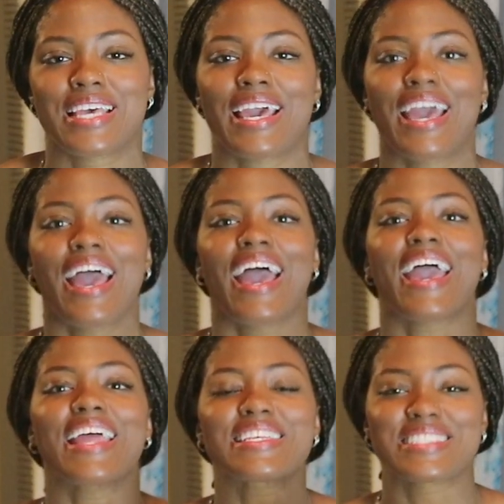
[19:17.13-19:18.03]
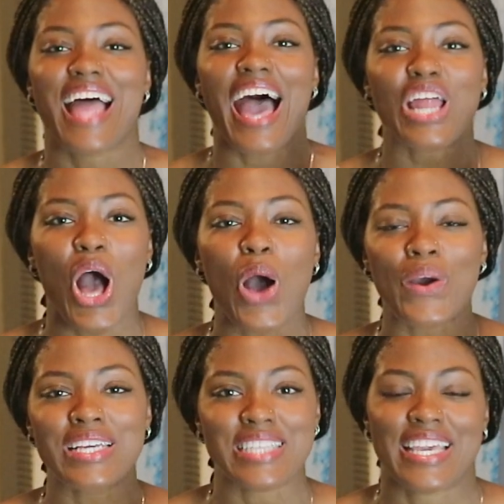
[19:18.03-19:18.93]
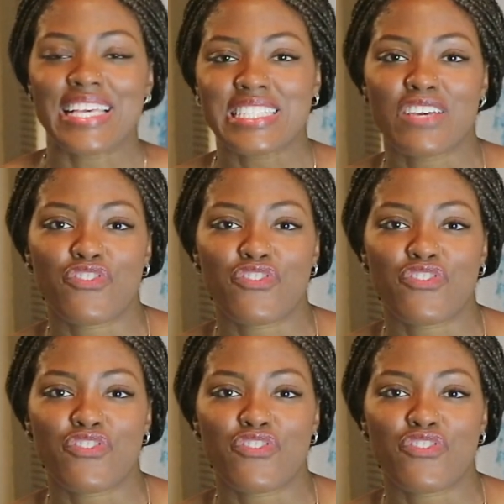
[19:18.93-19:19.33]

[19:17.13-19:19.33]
it is not always easy